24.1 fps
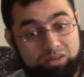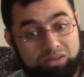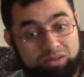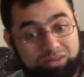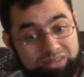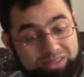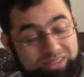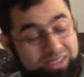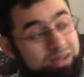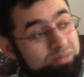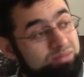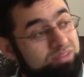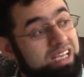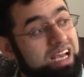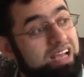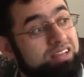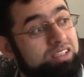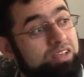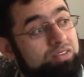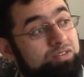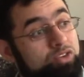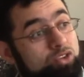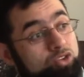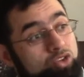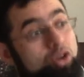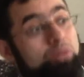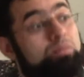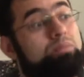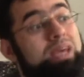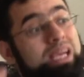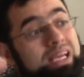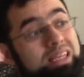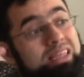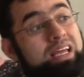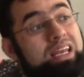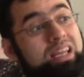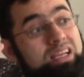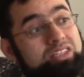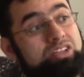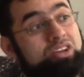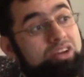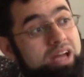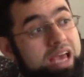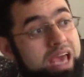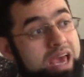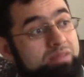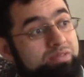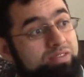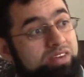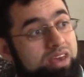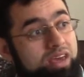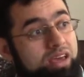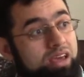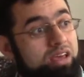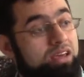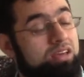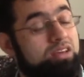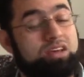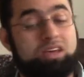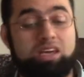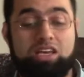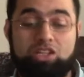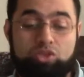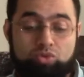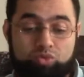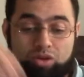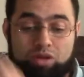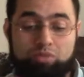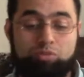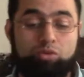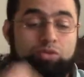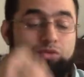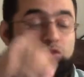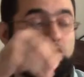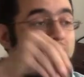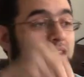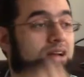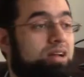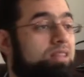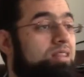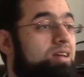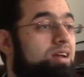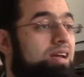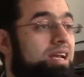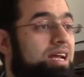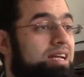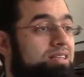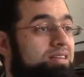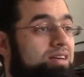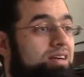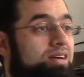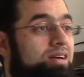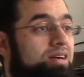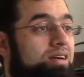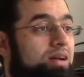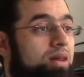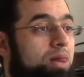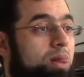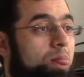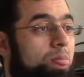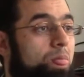sometimes if you don't make the letter heavy, it will move to another letter.